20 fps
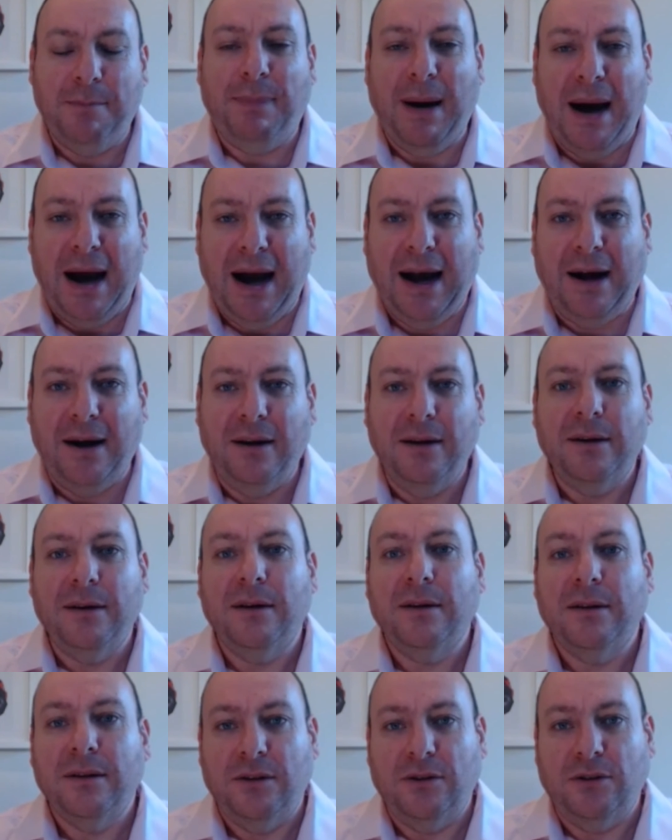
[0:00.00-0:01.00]
but
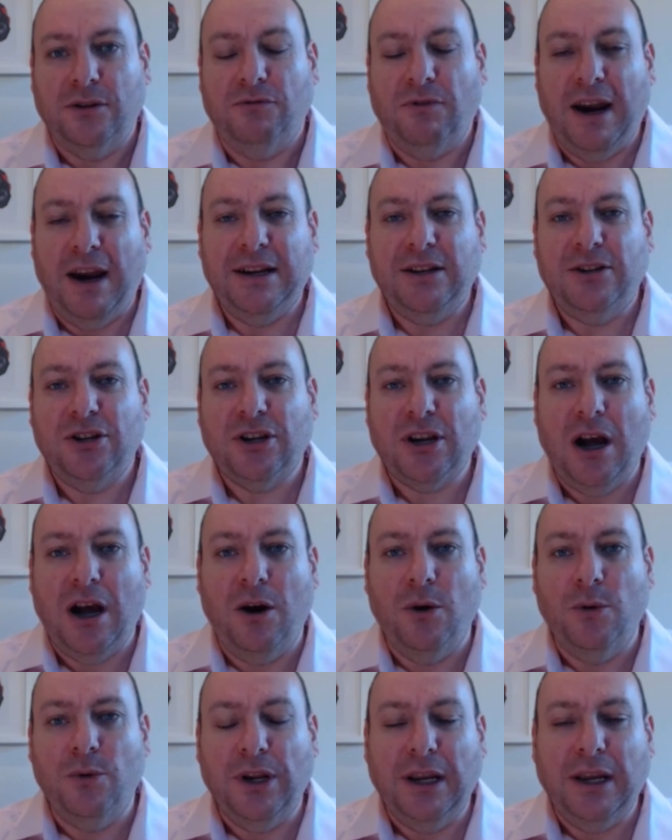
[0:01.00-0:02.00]
the ranges are
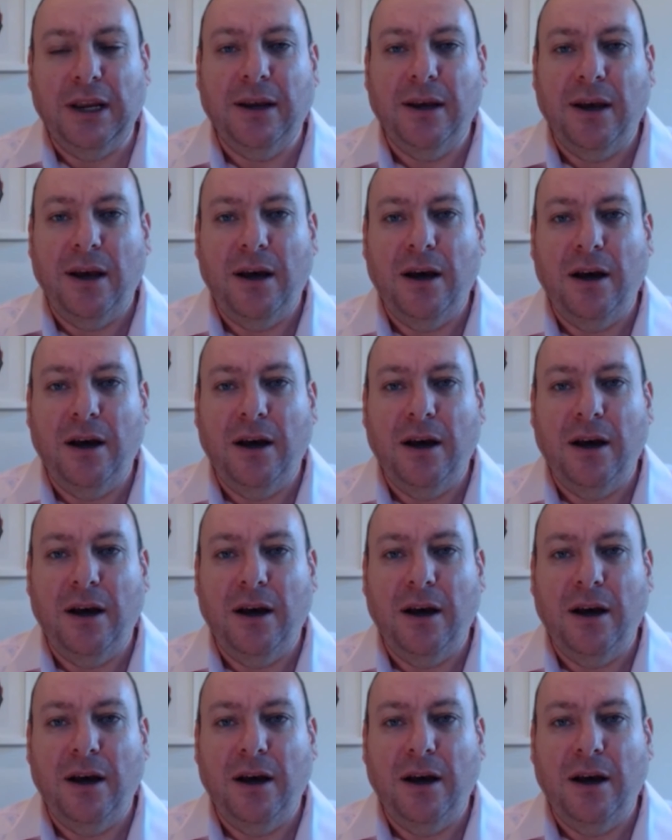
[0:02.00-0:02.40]
holding.